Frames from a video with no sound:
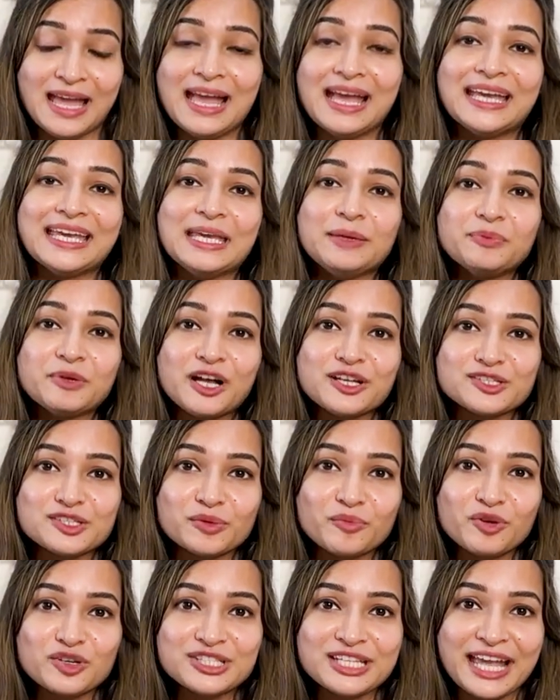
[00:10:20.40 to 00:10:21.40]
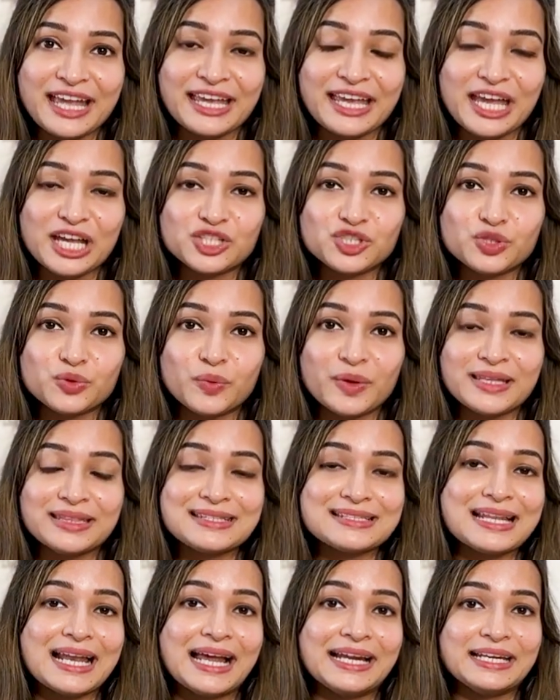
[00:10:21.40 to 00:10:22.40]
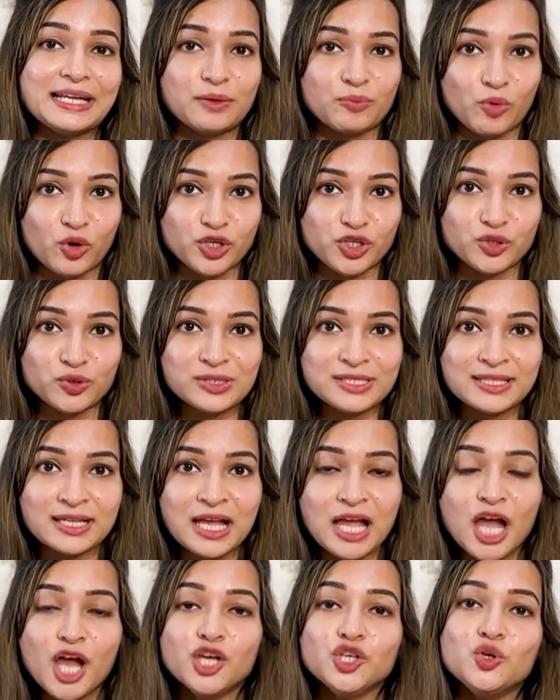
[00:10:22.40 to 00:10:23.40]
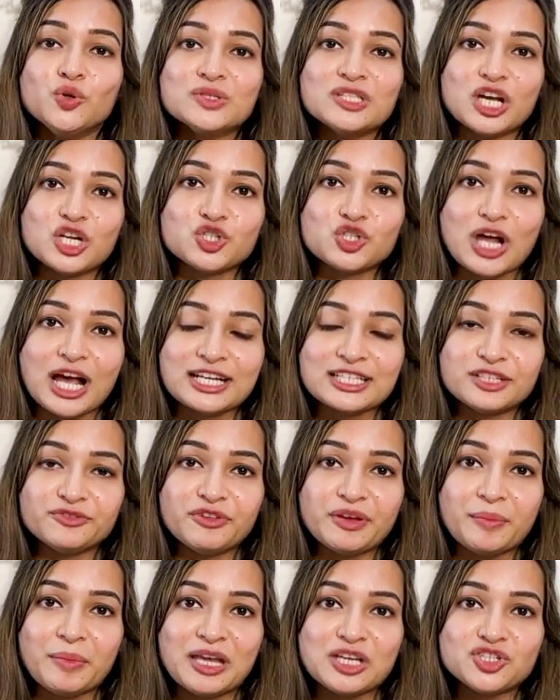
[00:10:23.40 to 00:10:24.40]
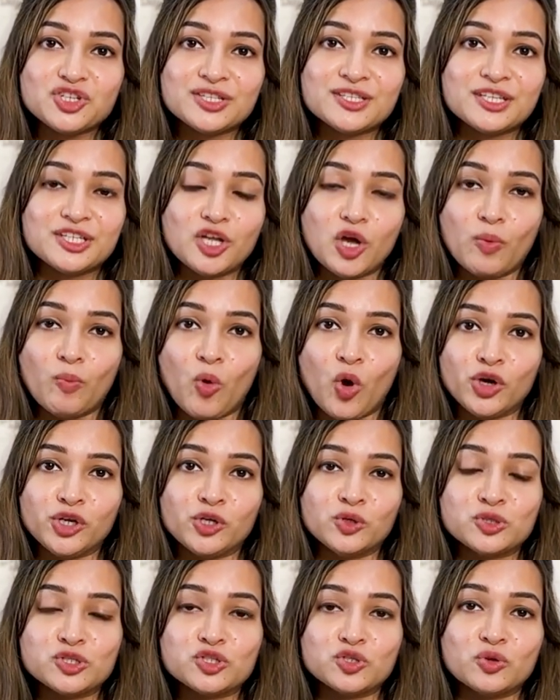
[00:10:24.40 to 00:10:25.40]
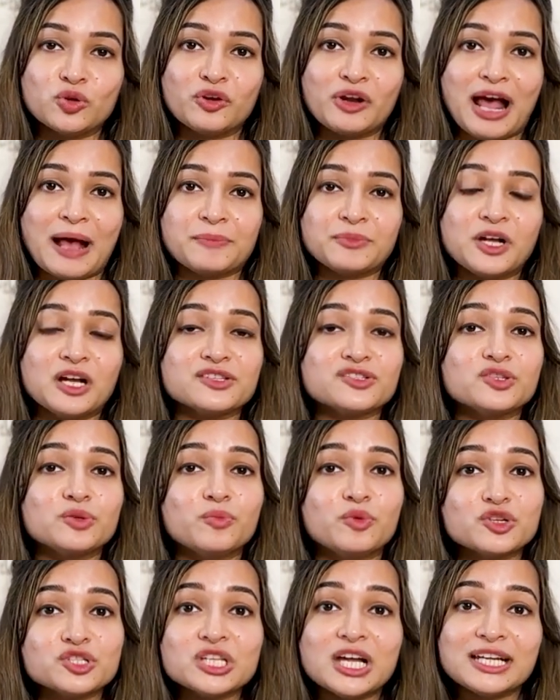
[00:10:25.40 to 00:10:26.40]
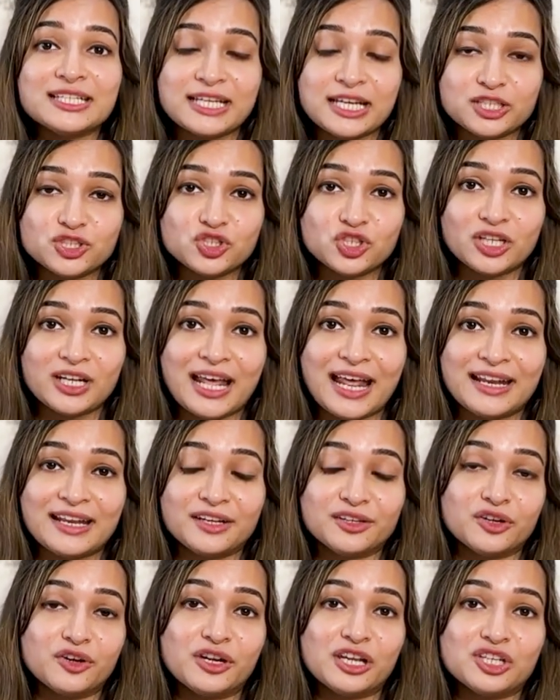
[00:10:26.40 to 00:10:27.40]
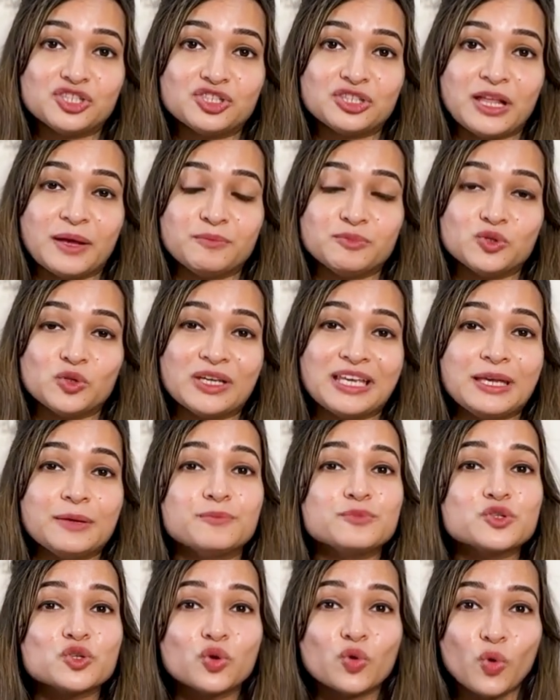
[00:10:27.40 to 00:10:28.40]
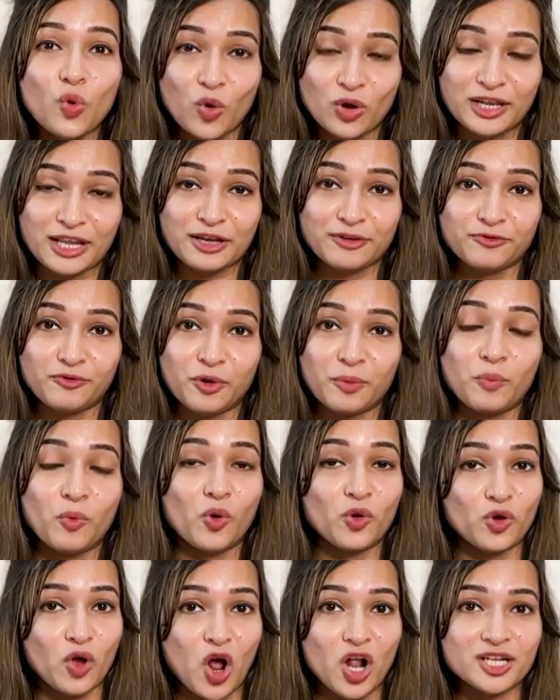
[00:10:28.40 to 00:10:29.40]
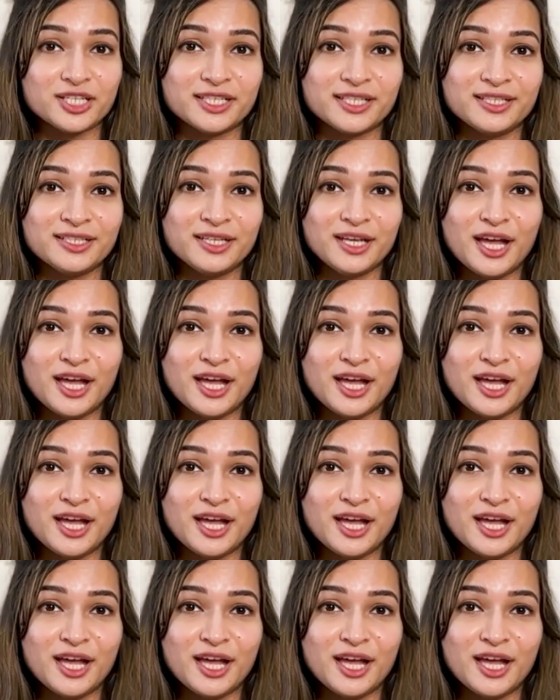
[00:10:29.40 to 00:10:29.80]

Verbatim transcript: Keep customers engaged with sliding modules. Use attractive images in your modules to grab customers' attention and encourage them to keep scrolling for more content.